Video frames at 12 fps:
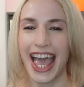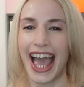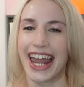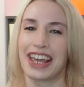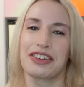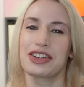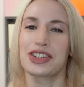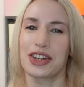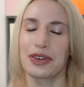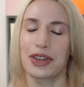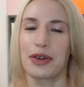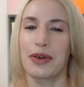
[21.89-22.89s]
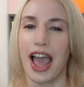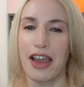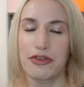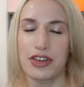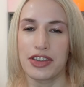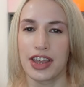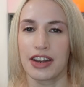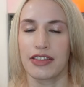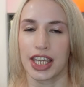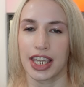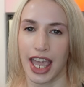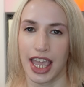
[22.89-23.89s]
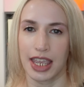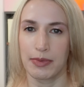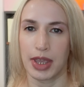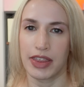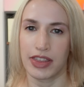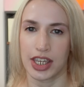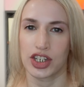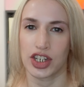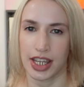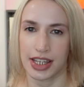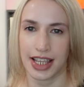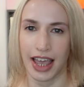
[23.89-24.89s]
I'm going to show you everything that came in this year's